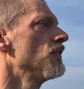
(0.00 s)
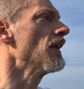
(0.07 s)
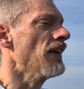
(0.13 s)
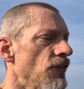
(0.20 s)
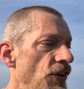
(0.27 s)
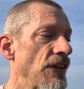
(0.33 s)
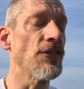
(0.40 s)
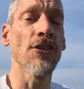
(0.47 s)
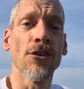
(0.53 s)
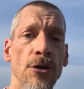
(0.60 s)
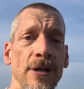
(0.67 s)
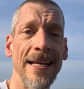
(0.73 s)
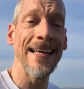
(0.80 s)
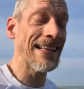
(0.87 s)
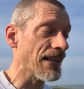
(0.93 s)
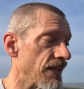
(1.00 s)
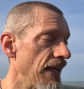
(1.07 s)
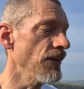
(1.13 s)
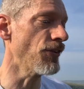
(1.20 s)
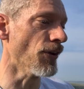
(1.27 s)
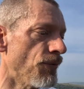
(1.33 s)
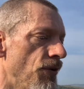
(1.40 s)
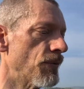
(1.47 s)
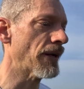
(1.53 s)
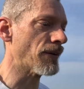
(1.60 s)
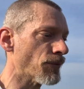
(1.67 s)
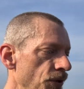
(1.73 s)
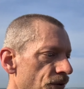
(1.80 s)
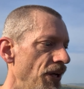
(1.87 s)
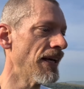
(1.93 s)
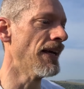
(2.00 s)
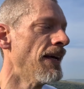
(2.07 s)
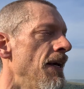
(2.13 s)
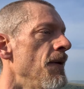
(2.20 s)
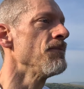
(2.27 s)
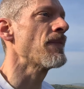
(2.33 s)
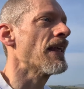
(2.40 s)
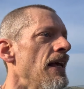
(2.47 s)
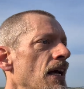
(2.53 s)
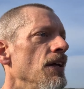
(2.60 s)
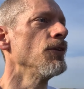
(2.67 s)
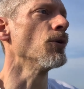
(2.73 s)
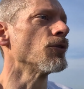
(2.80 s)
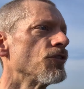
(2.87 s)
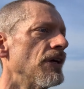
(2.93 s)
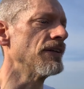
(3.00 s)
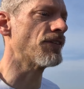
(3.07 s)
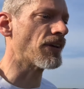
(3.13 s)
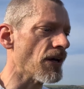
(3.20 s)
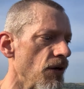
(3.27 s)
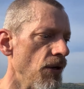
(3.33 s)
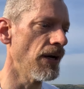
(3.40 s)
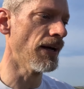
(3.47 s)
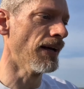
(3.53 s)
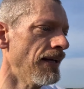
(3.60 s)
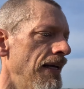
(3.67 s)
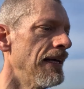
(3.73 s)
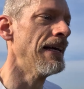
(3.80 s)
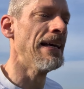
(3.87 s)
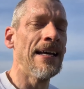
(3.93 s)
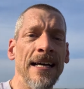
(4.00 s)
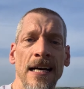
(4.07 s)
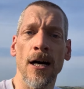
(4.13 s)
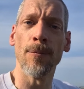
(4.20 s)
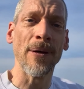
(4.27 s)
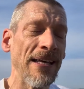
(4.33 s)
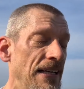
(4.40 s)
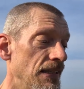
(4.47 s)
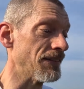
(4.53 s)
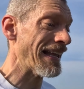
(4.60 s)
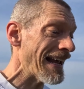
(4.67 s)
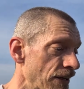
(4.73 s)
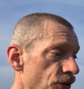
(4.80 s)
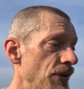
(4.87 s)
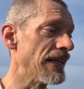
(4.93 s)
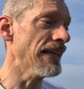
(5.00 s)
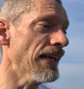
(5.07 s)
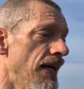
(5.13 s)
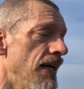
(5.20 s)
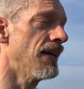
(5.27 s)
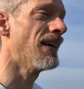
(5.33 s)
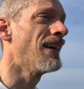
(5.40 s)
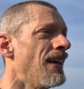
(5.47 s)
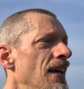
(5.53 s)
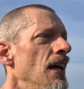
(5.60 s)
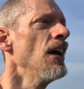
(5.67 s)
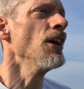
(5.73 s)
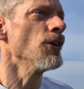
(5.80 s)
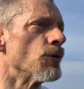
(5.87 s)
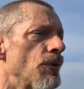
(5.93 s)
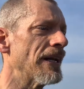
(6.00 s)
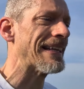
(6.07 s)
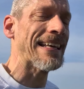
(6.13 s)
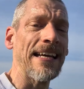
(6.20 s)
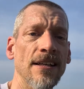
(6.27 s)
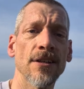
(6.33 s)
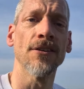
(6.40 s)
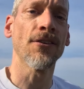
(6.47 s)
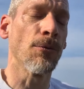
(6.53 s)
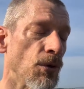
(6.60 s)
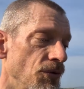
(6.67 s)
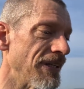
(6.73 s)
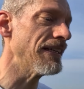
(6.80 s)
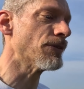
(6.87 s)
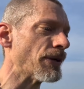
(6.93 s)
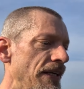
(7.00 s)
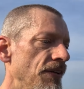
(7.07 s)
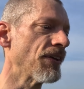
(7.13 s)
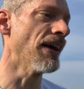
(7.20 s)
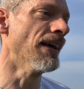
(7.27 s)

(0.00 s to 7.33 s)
changing your inclination of your running route and you're trying to go up a hill naturally, your running cadence will decrease.